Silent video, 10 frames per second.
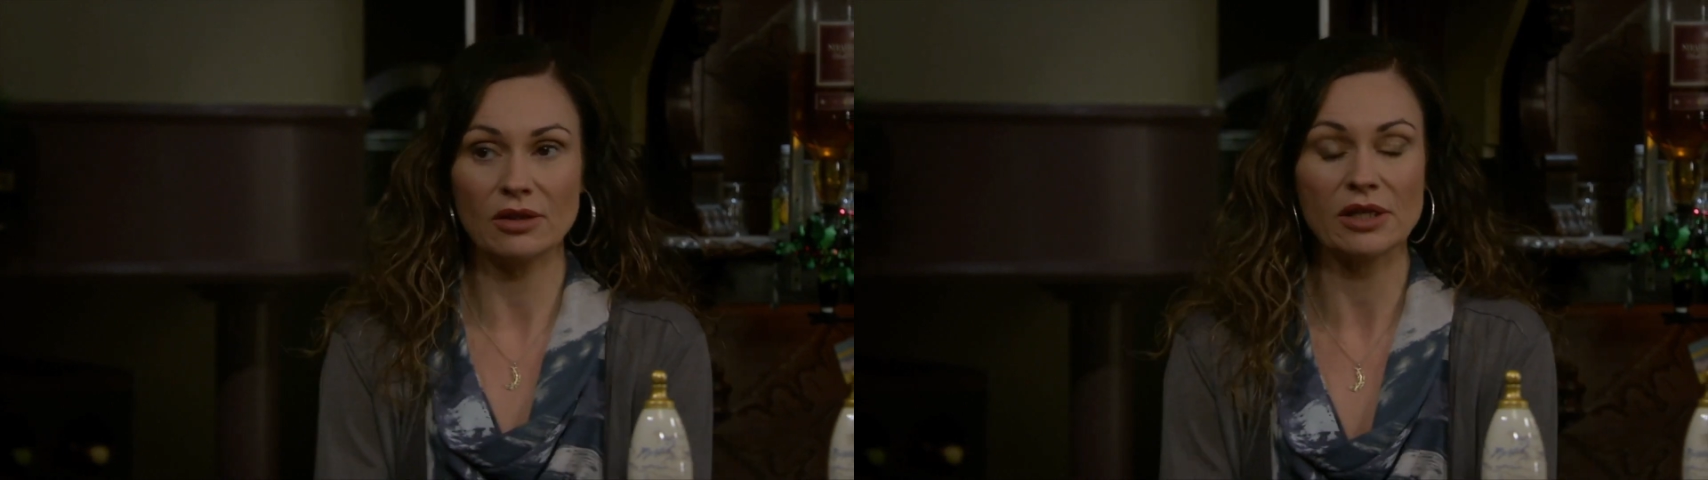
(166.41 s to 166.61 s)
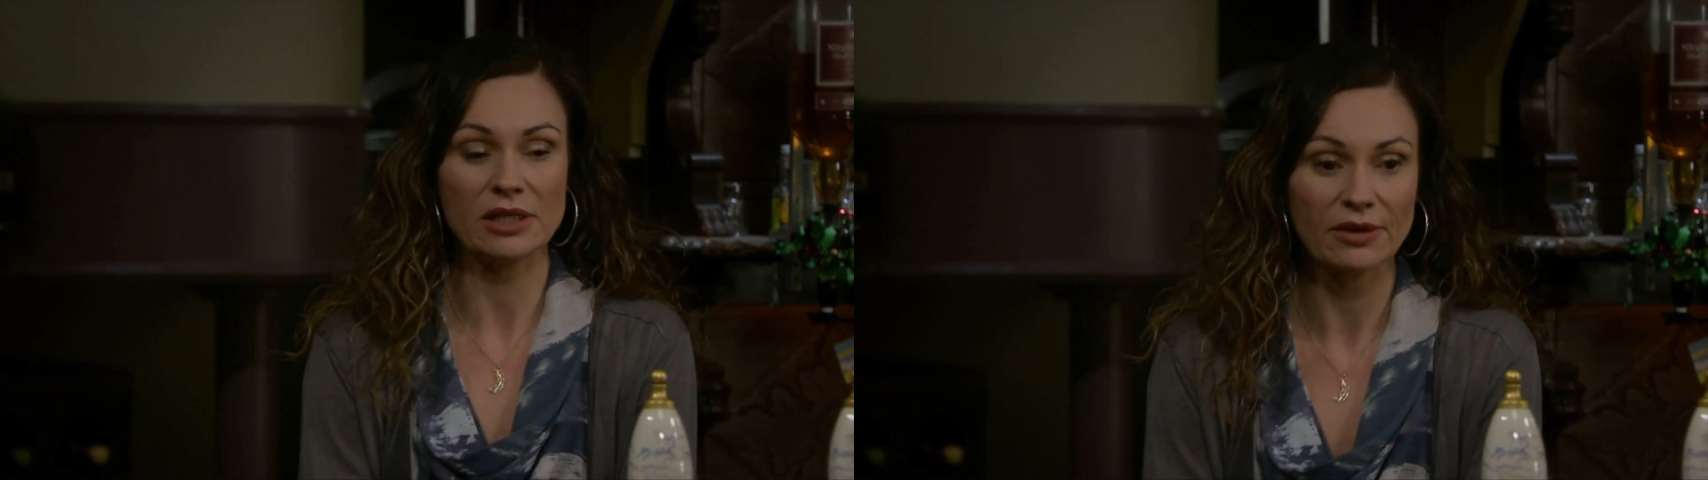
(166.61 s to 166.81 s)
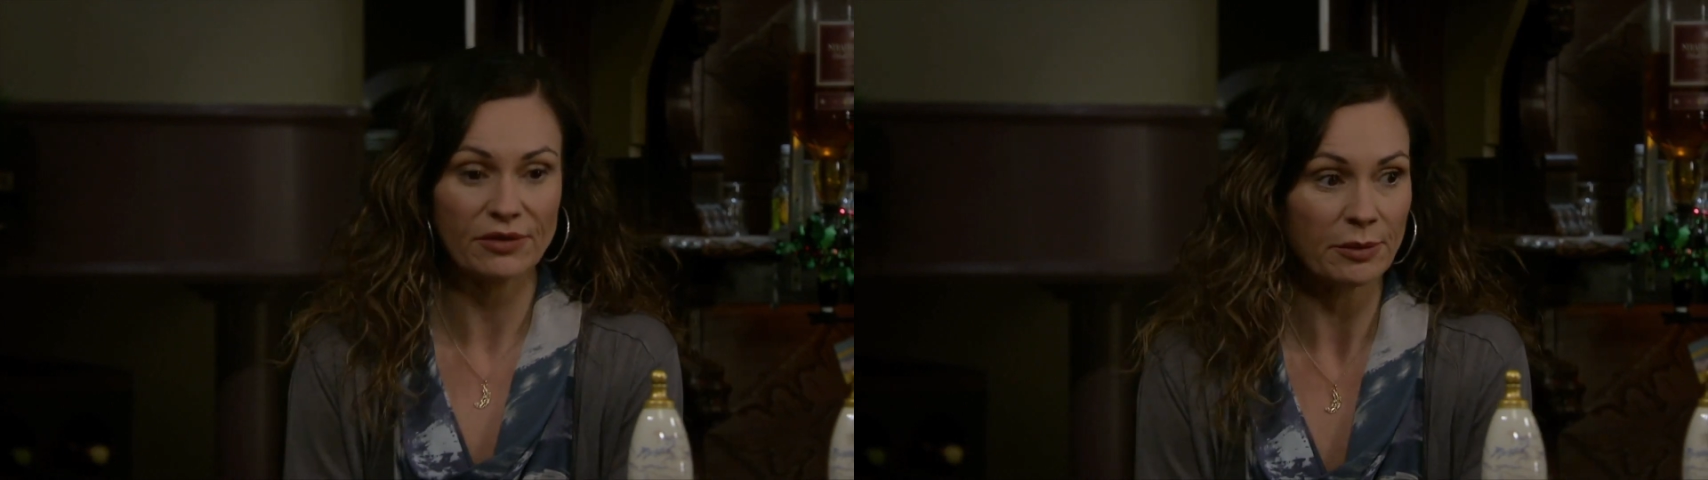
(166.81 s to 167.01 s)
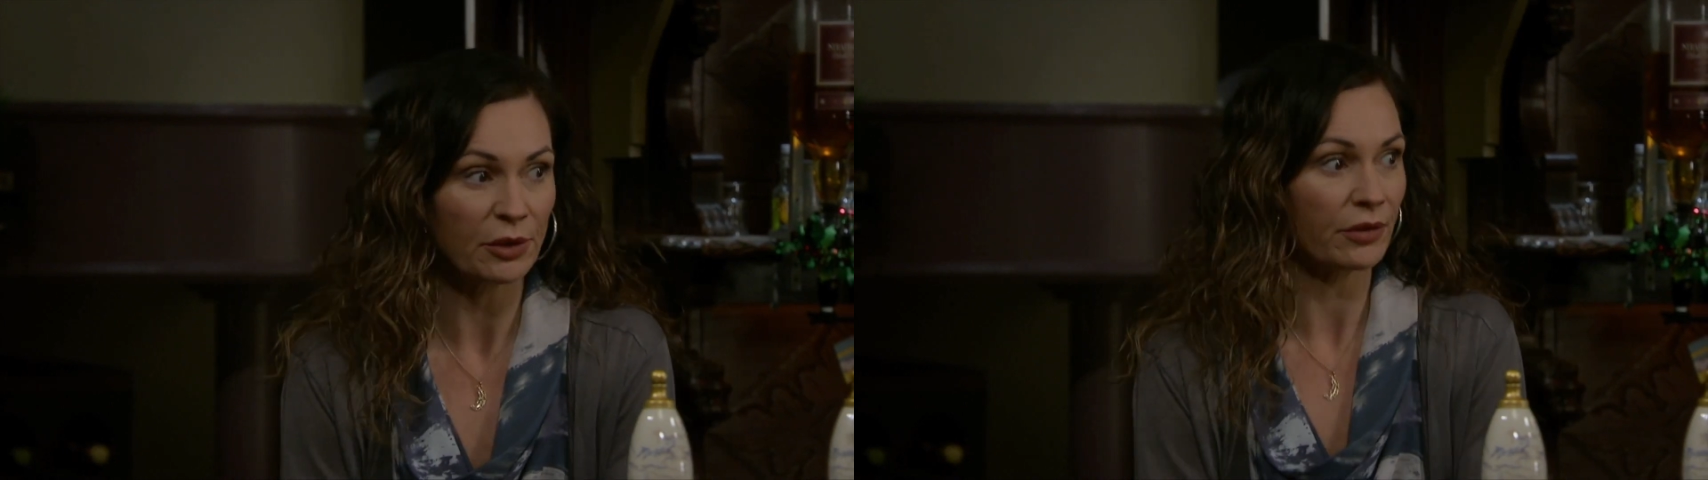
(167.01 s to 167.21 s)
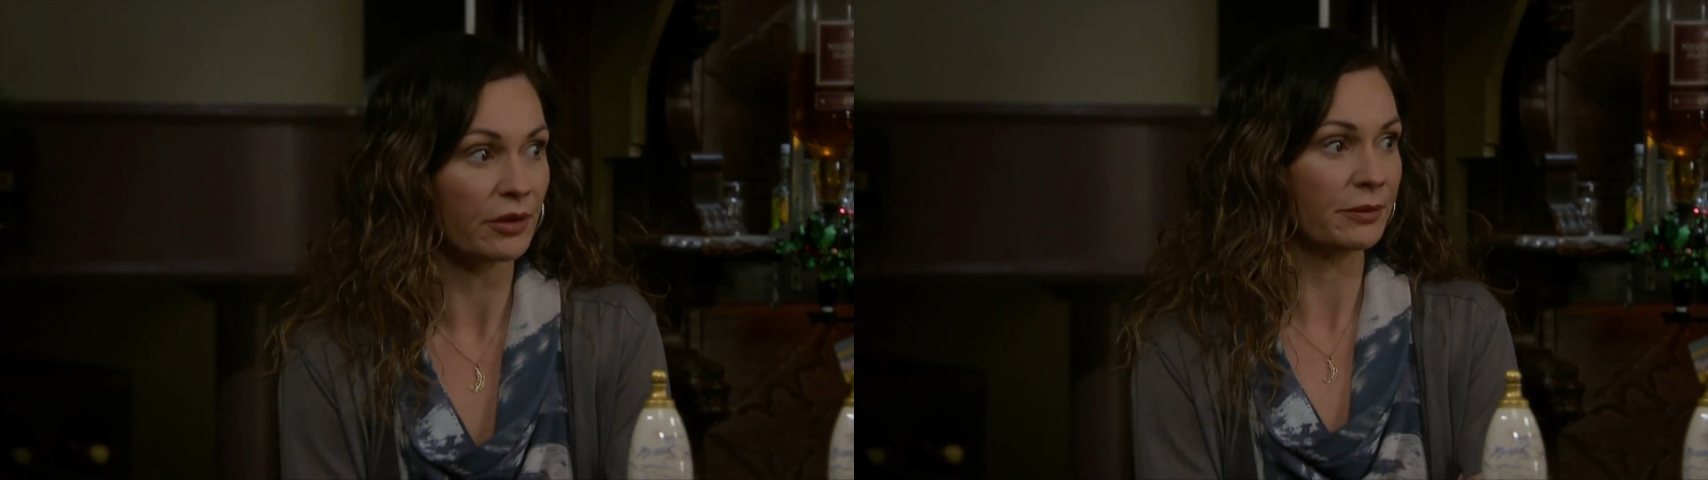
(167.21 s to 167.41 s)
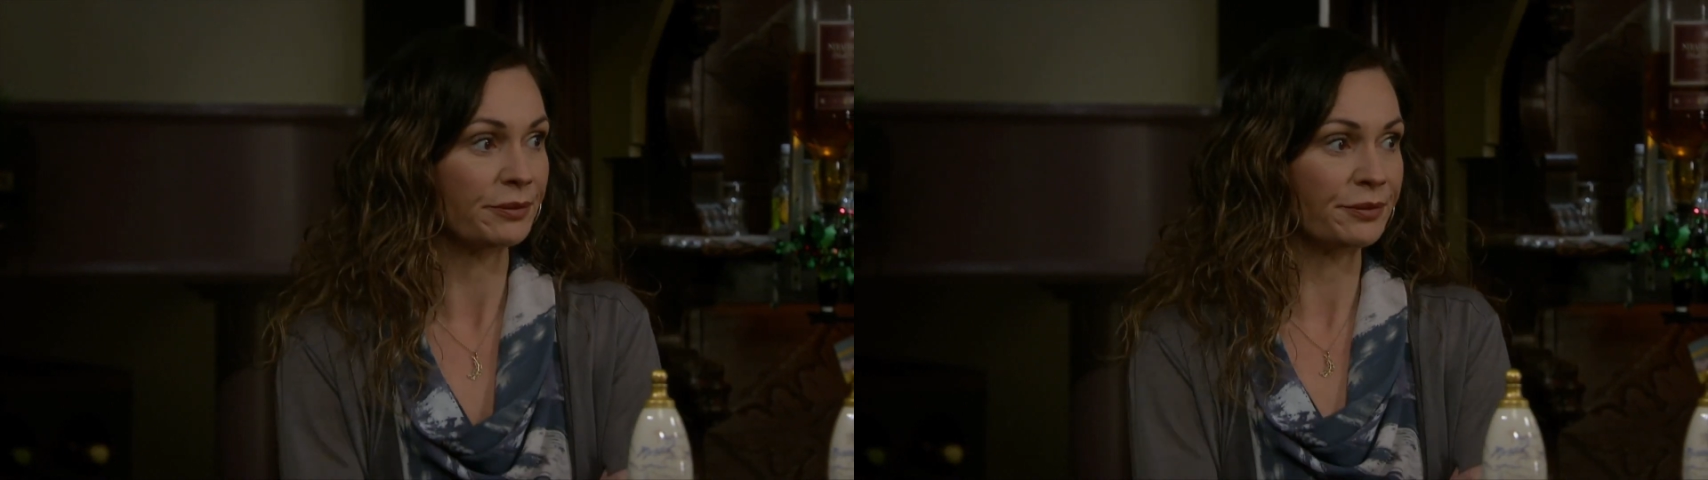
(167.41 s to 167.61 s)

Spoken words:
lucky to have you, Moira.